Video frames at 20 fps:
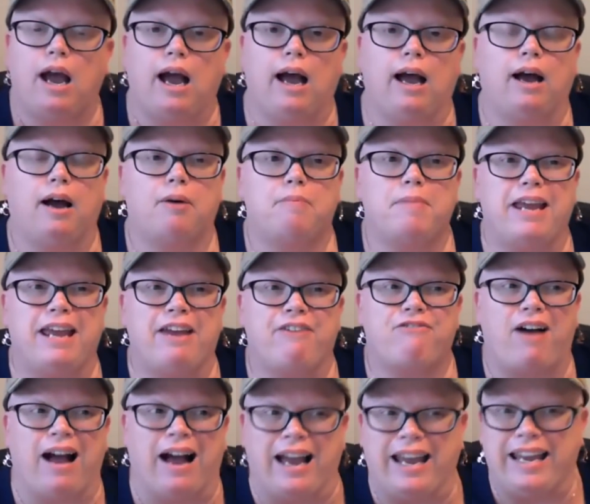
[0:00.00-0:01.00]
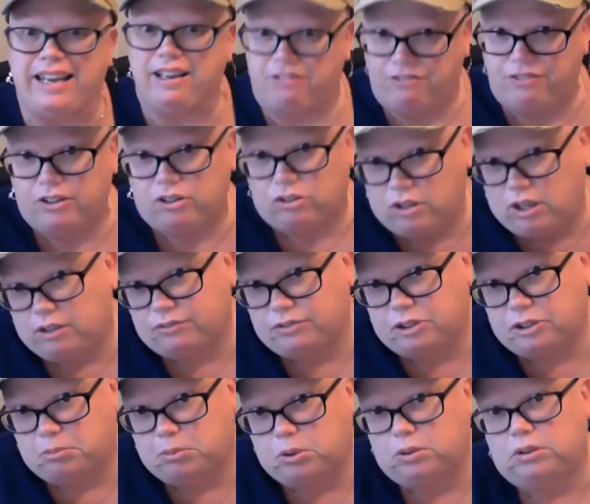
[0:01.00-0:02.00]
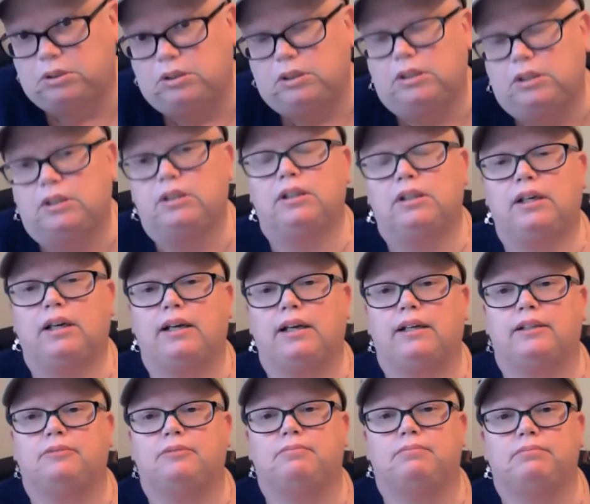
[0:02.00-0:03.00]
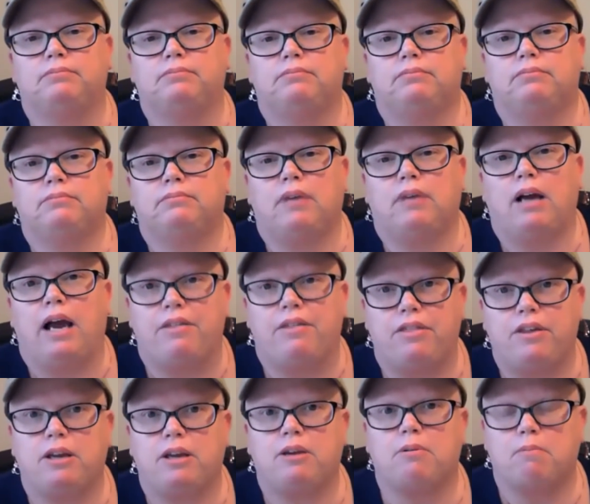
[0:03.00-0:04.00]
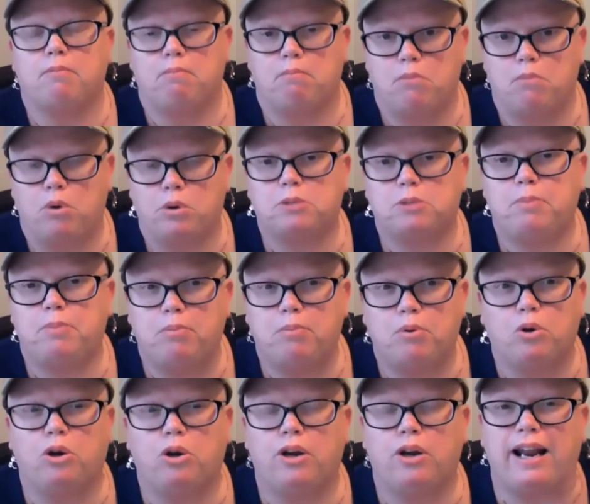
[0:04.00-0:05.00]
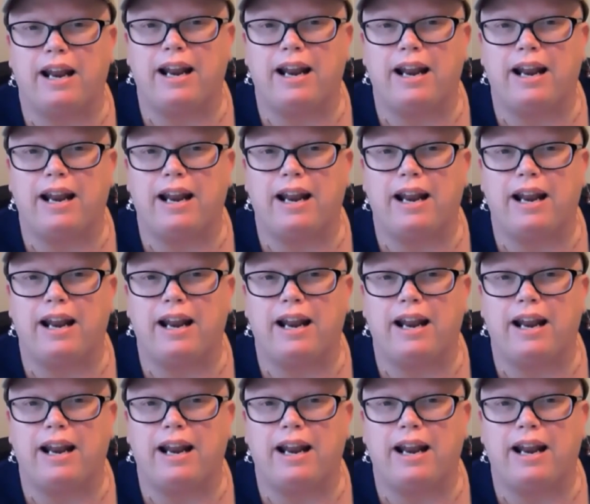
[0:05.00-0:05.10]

If I can feel comfortable, I think most people could.